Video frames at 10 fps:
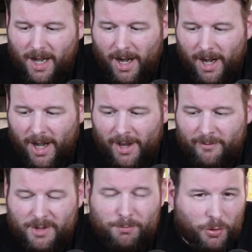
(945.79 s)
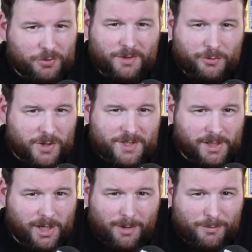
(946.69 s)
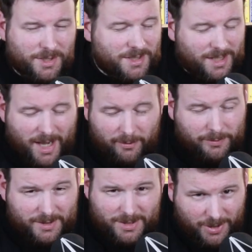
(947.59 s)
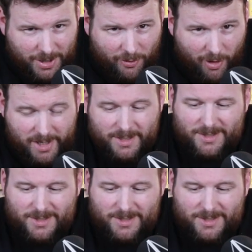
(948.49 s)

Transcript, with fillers: Uh, if there's positive trends in the numbers, everything's looking great.